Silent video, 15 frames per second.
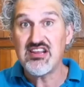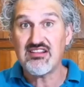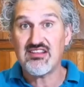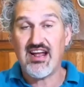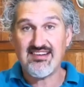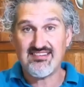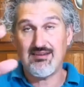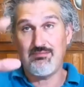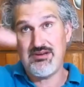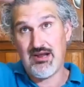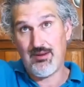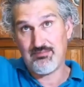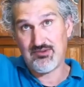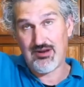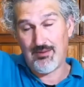likes to be
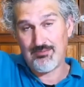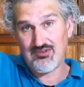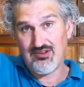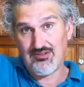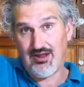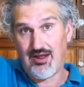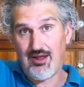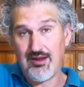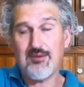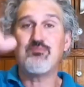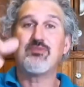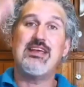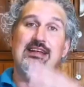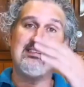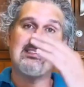up top of the
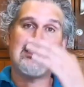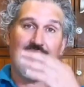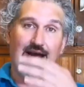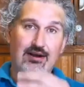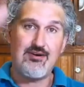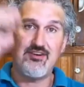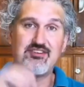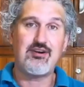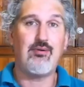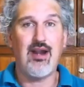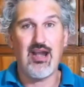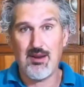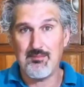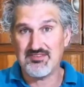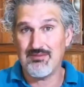log. Inside her
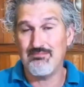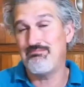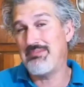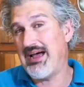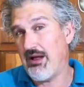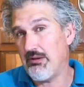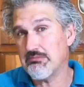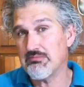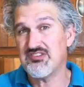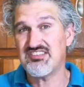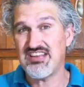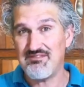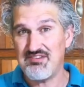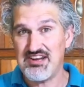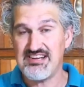terrarium, it's about
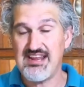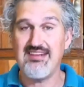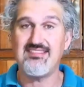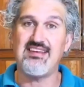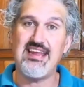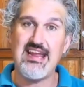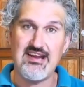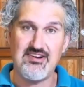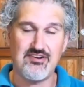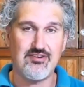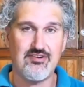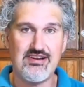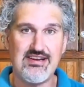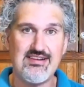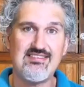78 to 80
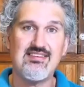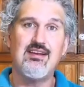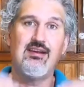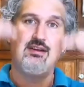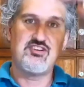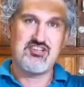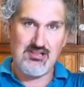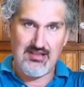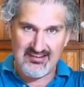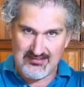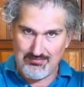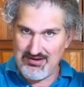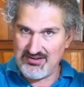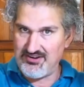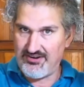degrees. She likes
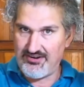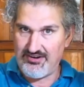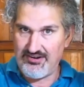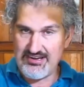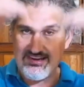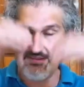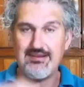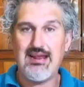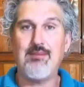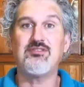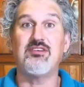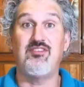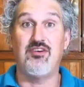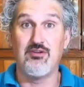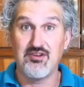to be near her heat lamp,
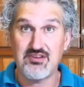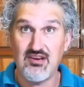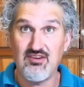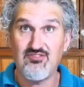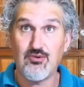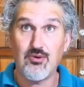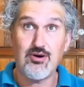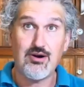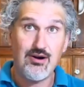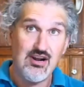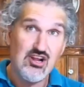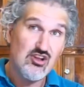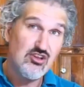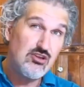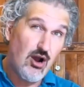so if you're looking for
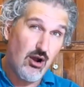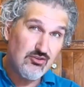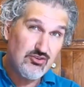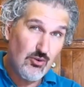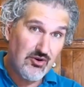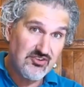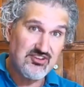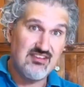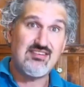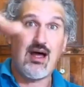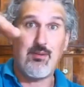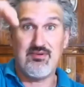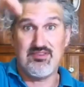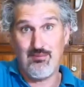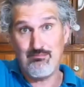her, go towards the
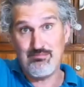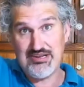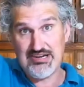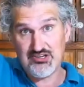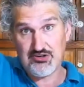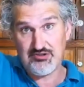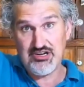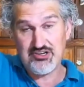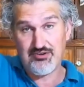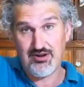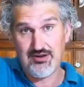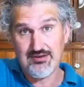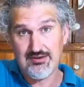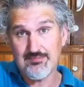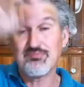top of the big tree
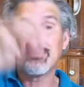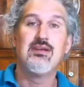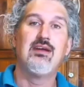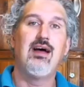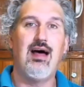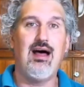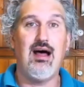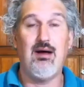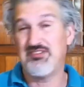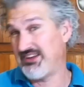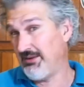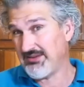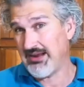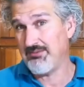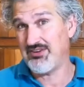trunk.
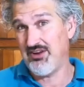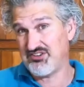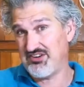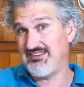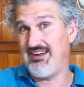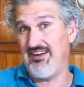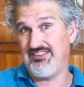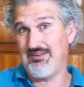Sometimes though, she's down at